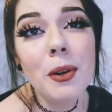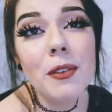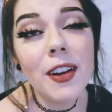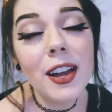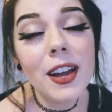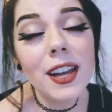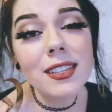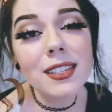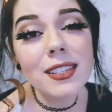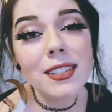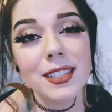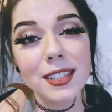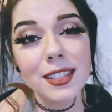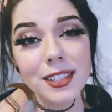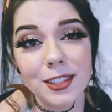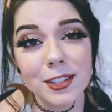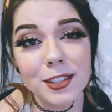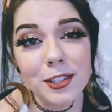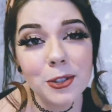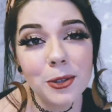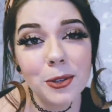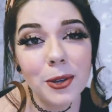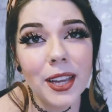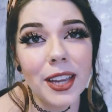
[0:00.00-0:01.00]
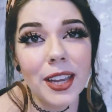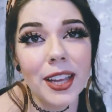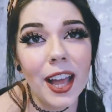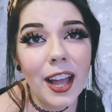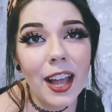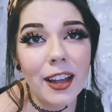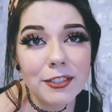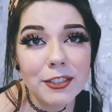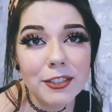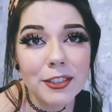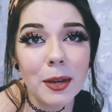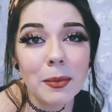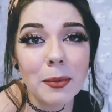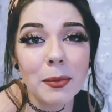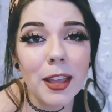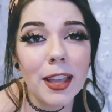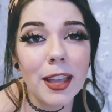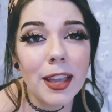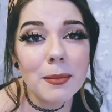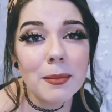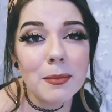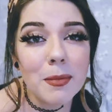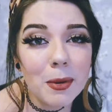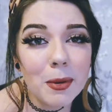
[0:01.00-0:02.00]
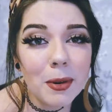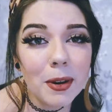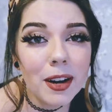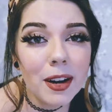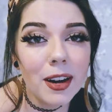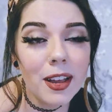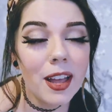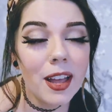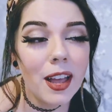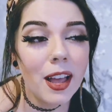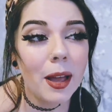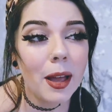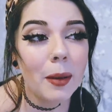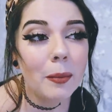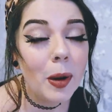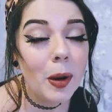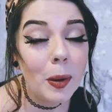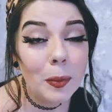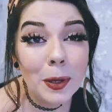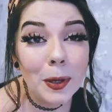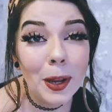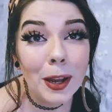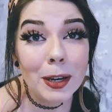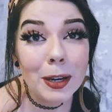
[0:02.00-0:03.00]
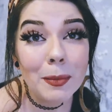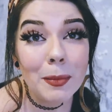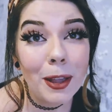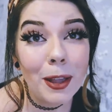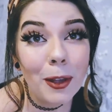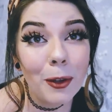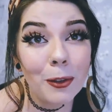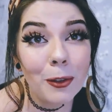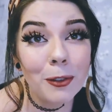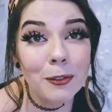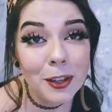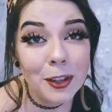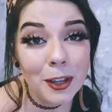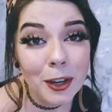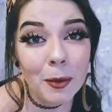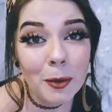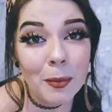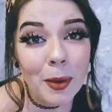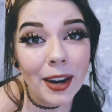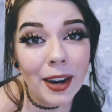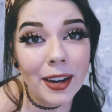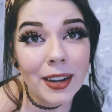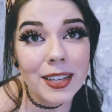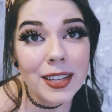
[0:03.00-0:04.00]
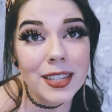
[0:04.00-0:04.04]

if I still enjoy it after I play it more, probably not gonna make a whole video about it